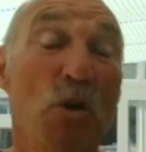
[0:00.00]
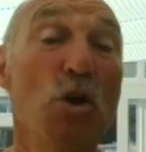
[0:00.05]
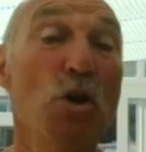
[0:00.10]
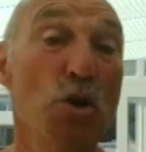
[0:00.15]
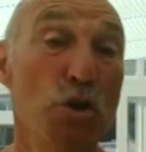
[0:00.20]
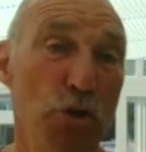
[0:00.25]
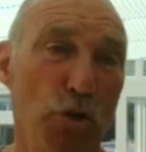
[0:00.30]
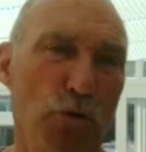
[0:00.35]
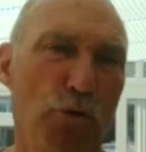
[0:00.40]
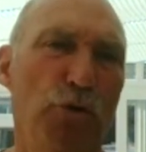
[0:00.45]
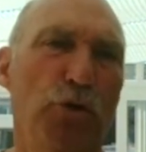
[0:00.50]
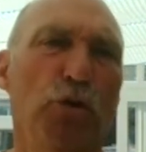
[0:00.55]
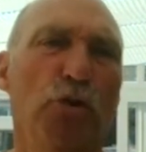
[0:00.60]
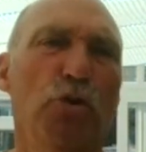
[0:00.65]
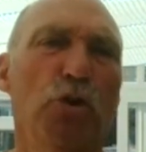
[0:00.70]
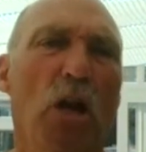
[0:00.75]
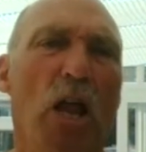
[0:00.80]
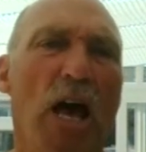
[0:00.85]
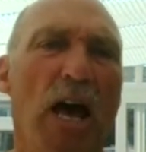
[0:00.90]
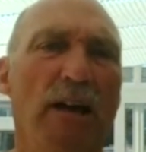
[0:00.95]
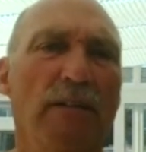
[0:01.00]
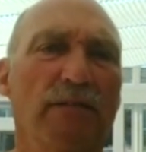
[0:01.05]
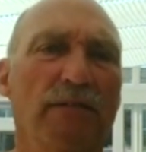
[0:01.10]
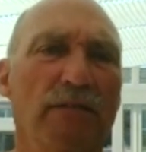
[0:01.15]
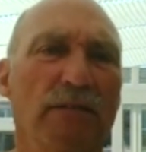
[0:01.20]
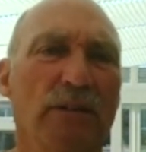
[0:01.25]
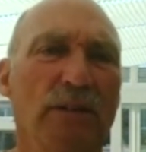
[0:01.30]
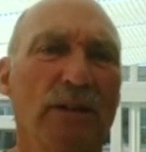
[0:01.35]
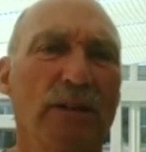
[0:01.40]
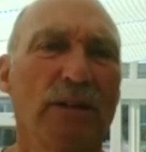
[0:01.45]
You choose
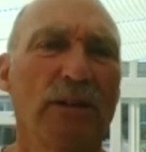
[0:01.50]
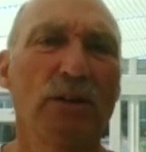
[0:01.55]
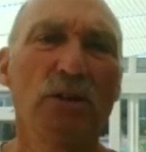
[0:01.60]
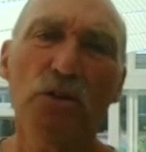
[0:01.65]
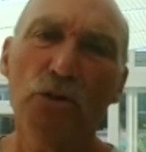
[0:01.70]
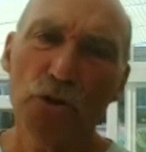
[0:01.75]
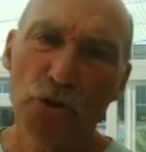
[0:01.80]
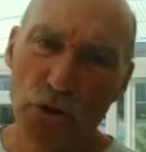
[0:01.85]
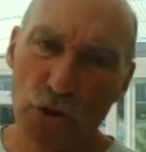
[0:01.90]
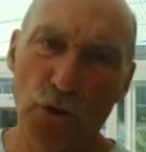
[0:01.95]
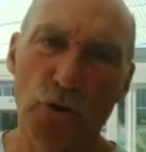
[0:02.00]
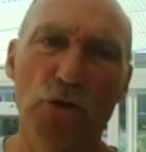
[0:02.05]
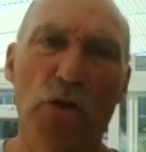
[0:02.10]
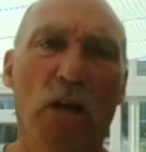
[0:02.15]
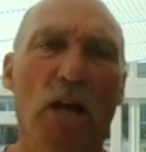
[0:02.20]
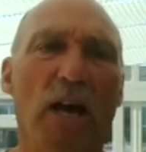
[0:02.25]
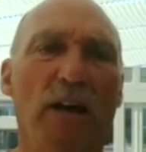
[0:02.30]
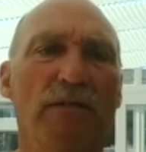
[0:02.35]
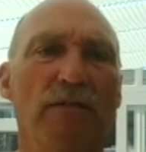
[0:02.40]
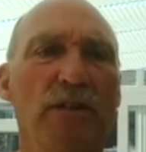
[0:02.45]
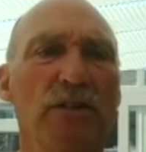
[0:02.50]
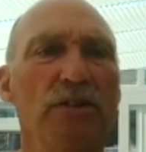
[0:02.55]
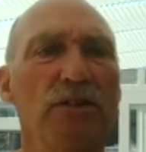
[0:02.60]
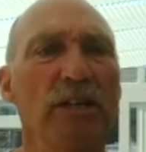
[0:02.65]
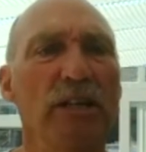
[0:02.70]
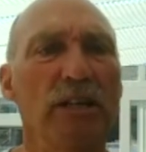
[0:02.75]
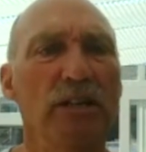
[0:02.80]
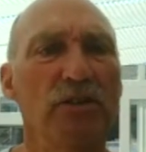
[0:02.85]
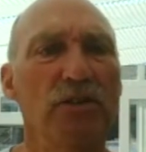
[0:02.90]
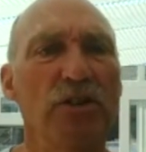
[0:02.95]
life. Choose life in
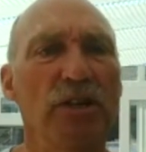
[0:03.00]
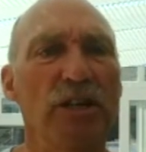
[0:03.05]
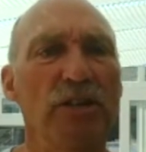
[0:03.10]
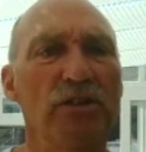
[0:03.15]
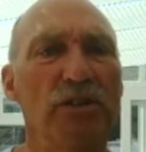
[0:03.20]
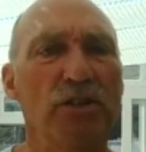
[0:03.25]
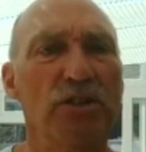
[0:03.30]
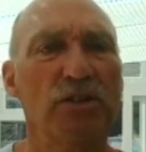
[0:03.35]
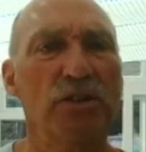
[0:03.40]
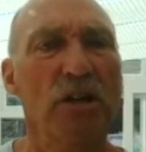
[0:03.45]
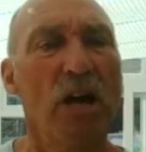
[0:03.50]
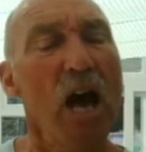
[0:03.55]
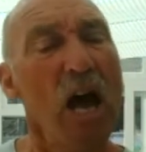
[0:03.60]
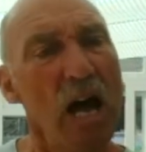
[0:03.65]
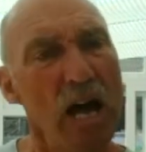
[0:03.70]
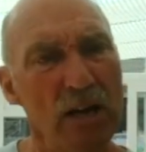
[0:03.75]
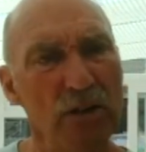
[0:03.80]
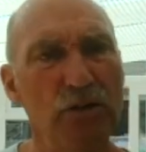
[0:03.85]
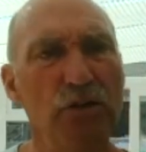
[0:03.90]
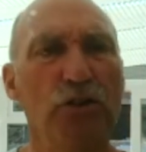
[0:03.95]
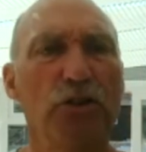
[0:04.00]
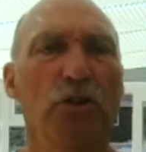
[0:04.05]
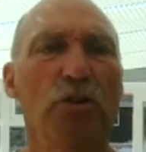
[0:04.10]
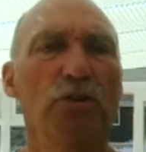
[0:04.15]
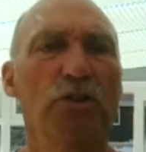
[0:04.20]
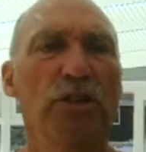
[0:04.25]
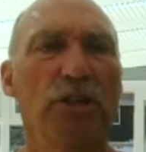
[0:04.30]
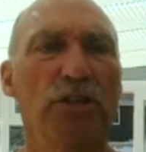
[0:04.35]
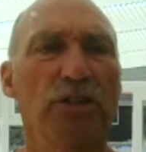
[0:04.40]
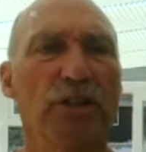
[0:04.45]
Jesus and
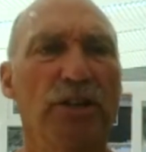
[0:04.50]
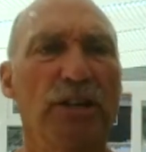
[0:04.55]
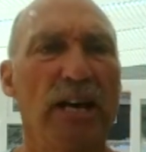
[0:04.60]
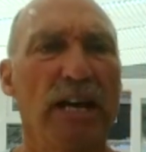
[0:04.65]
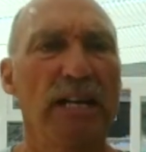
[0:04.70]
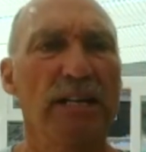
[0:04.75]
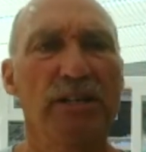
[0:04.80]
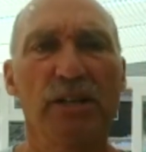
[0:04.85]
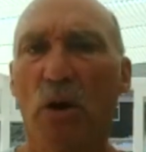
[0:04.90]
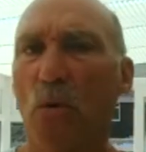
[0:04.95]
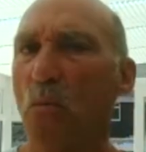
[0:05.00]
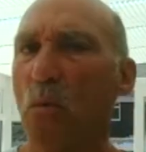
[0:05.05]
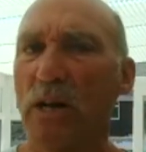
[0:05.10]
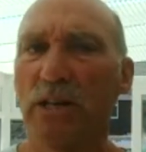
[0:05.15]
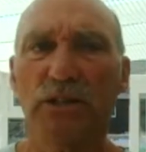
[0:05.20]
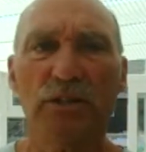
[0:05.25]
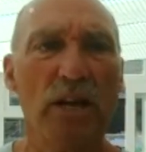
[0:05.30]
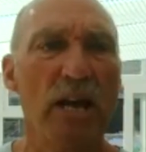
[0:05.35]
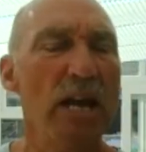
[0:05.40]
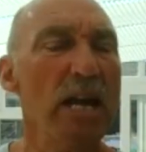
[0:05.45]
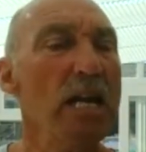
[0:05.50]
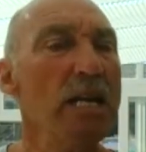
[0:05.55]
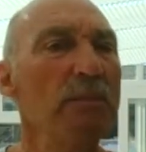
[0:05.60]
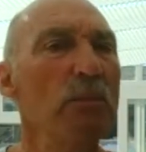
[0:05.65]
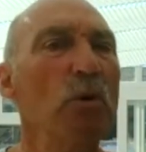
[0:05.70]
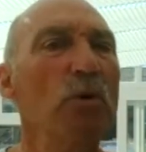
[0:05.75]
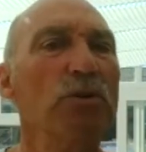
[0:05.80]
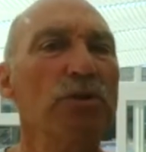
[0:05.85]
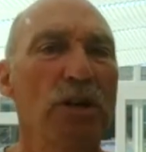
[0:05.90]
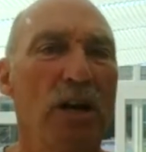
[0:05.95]
choose it today. Don't waste any
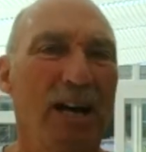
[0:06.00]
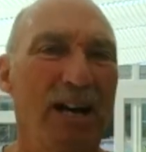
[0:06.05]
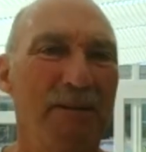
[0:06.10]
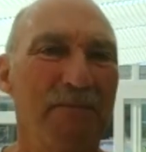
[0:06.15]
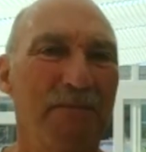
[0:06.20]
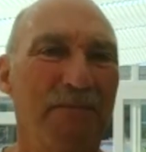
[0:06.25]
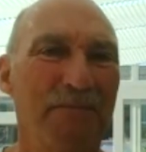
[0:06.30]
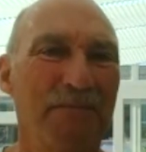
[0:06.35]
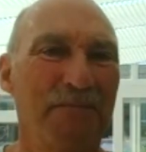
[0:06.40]
more time.